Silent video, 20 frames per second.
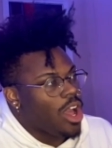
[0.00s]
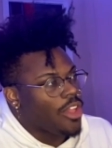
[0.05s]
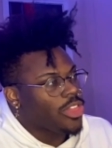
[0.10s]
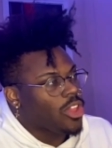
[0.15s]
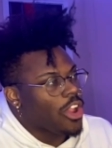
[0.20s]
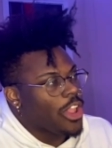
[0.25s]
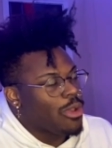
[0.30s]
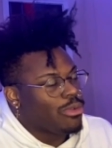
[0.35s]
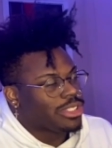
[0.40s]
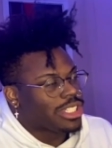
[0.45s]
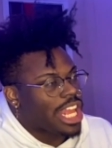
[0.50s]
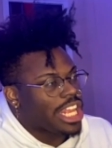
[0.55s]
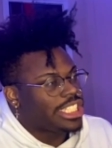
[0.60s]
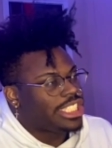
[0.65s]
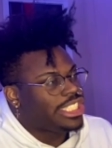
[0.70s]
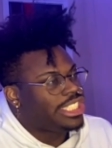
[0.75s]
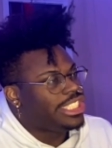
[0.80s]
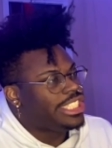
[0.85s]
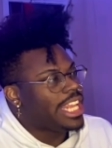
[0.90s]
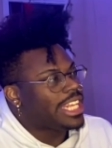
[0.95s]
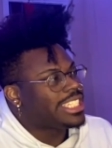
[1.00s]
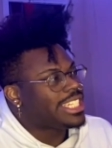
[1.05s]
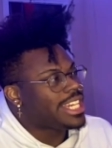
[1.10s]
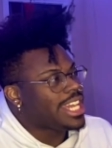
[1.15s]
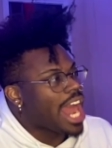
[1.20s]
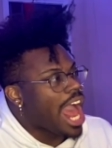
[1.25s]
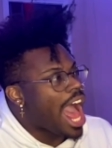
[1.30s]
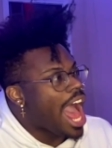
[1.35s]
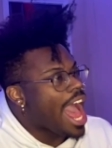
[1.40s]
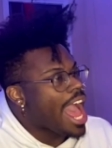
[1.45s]
I thought he was like six
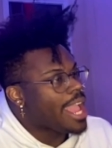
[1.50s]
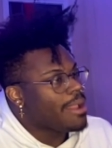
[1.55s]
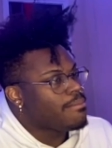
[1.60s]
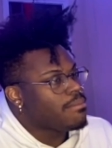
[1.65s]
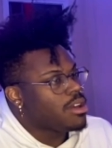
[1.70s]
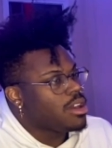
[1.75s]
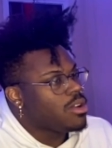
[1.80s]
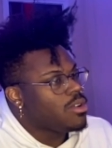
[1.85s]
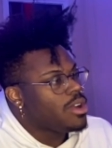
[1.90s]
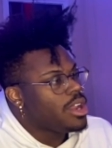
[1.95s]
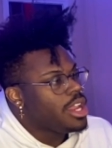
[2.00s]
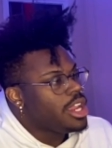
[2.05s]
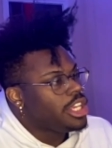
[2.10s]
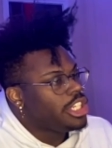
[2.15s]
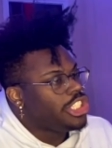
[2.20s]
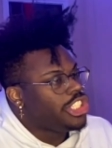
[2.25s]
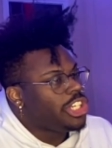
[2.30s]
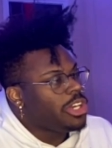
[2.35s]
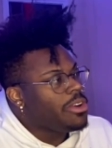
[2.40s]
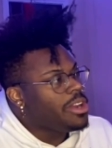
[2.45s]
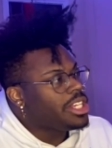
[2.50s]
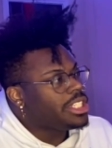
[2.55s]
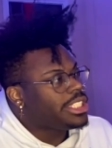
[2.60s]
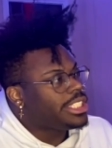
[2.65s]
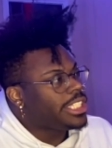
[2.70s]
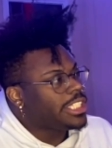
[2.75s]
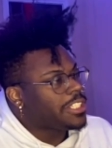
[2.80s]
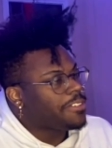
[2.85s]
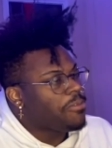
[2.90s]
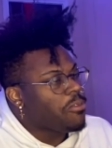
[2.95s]
nine, bro. Jaren is
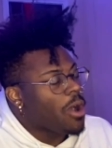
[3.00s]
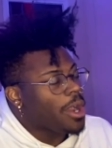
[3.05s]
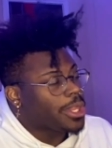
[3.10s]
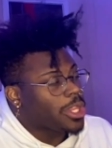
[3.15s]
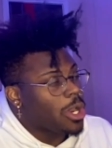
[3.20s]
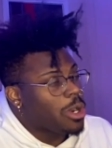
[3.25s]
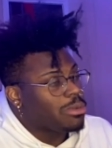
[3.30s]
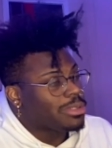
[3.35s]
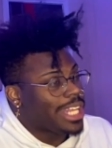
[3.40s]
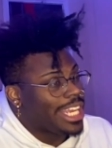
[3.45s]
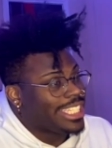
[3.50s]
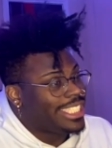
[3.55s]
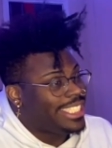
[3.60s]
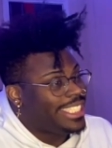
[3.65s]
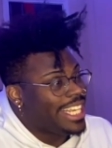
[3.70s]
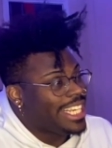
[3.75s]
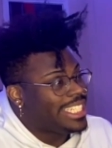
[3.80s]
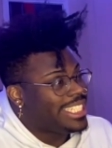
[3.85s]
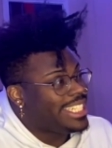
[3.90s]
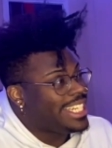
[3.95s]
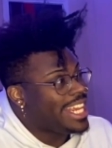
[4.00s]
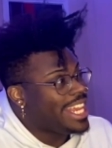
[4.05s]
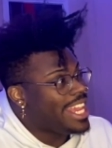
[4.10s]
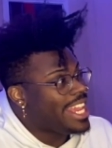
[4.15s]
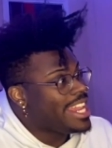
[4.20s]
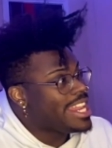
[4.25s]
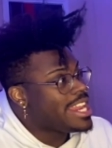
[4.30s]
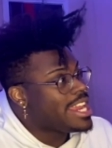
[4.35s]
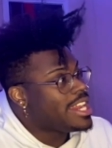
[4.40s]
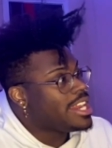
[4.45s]
6'4. I thought it was like
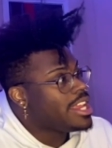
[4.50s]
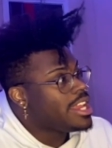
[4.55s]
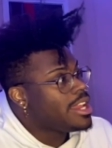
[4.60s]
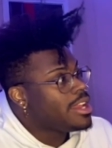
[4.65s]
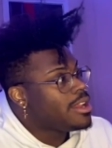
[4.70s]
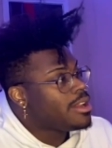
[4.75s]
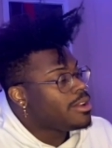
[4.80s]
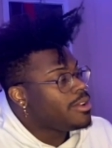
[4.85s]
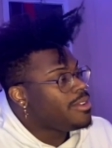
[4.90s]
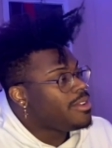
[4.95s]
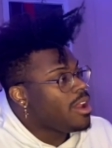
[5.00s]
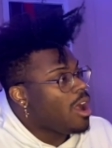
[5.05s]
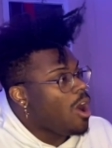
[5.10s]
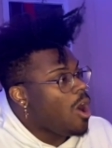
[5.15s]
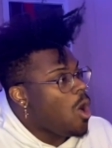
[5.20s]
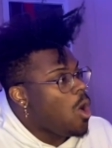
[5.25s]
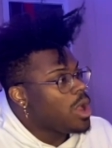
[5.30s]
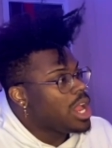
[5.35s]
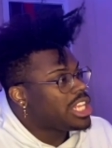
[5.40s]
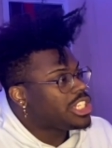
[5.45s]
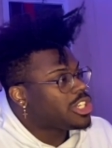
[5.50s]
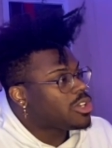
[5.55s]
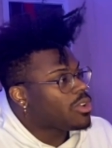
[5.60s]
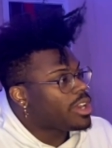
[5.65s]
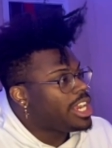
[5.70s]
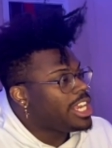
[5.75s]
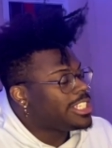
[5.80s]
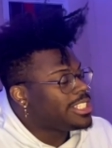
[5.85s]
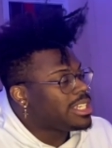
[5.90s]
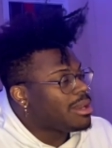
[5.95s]
6'10. Dog, that's
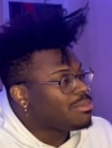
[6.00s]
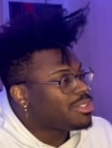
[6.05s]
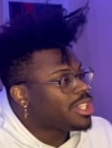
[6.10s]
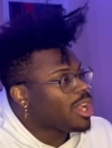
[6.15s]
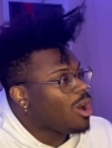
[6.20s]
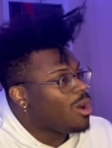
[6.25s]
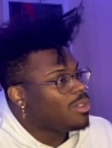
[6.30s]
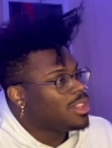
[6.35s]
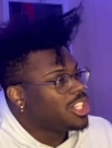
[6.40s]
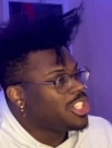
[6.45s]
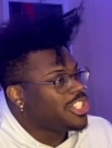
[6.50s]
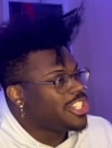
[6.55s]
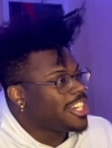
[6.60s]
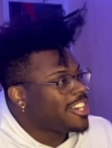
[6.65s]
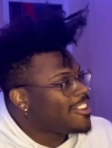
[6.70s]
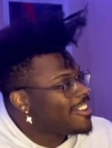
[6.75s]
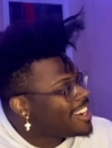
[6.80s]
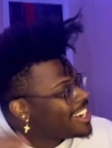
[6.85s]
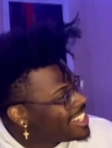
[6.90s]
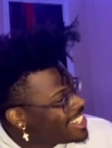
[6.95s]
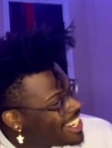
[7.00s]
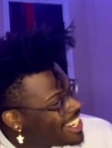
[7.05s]
crazy. I'm taller than Jaren.